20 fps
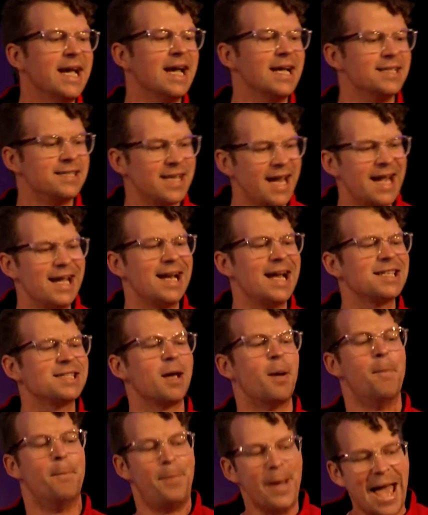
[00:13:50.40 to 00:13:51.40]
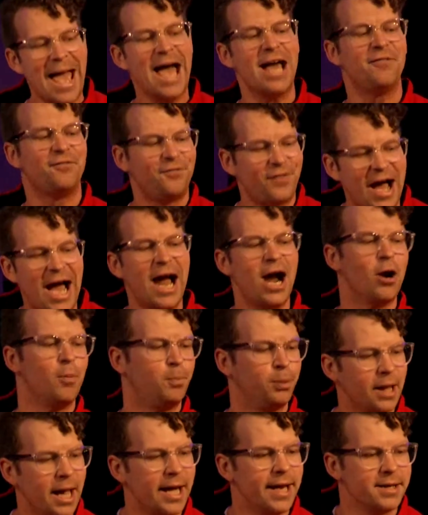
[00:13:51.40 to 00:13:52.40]
and saying, that's a bad
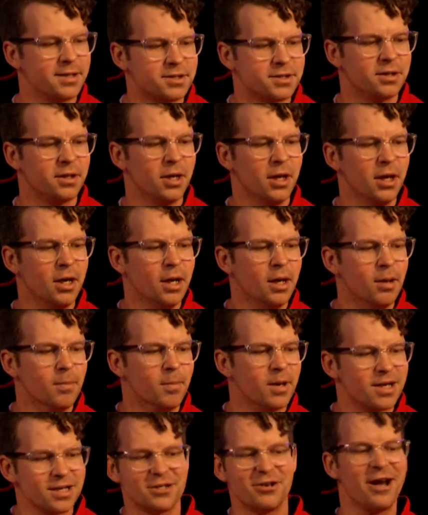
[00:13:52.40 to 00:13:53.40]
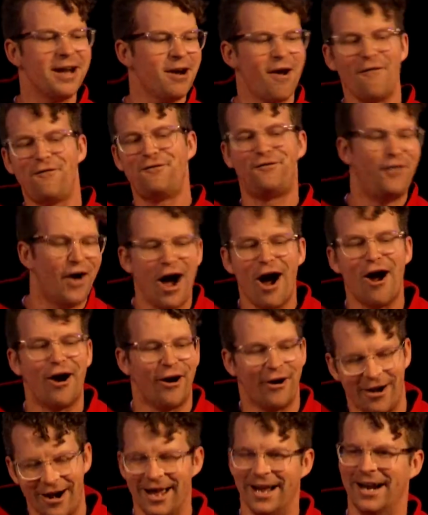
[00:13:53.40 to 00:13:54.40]
fireplace because there ain't no
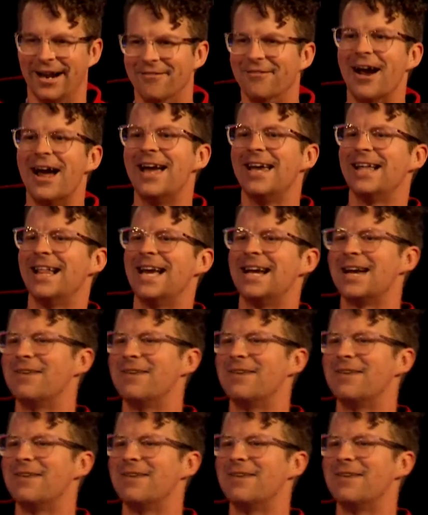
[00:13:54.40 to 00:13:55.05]
fire in it, right? Like,